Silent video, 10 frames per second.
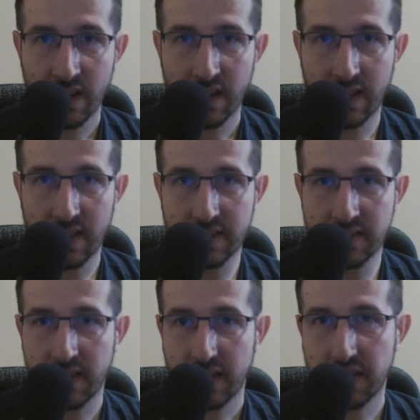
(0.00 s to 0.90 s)

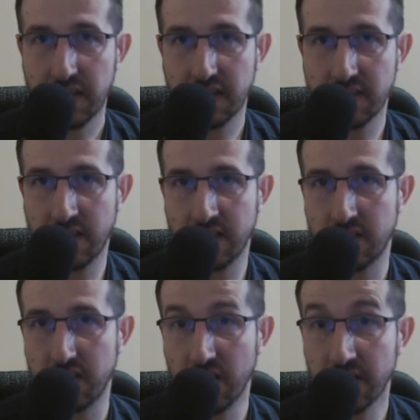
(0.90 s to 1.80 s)
And he has done
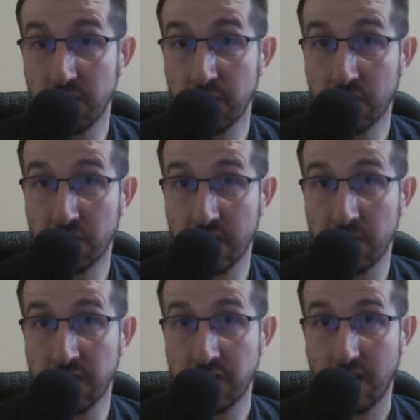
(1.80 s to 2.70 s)
a little bit of
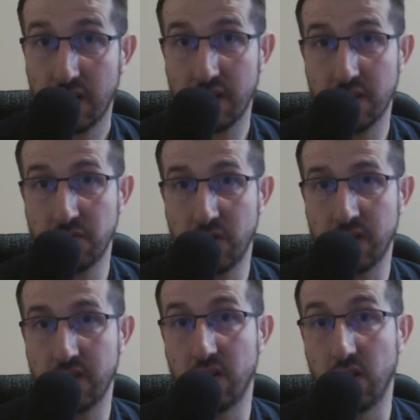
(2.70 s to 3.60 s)
damage, I have
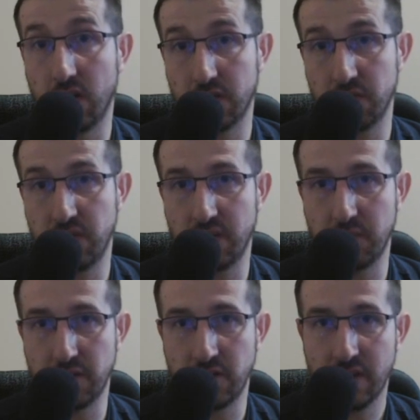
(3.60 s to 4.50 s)
done a lot of
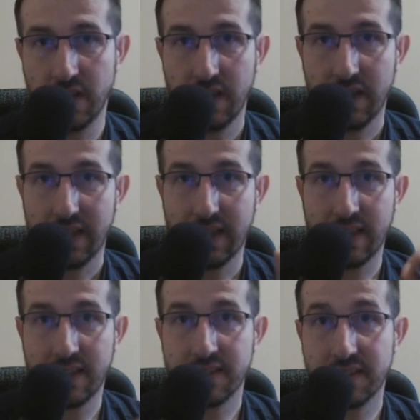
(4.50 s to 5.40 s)
damage.
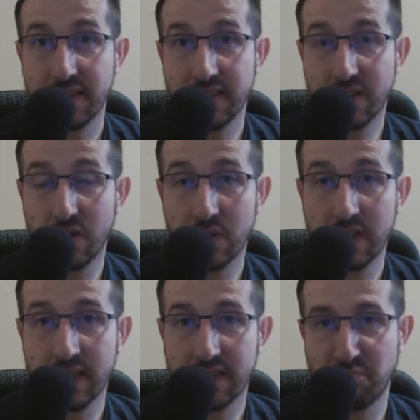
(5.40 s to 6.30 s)
And these
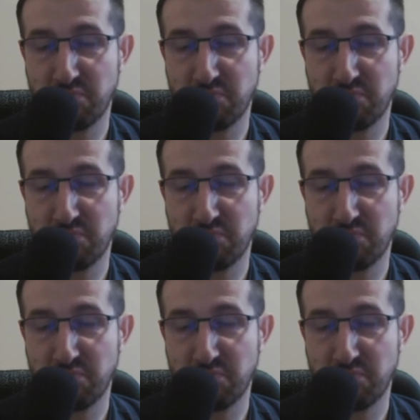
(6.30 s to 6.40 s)
Gotenks,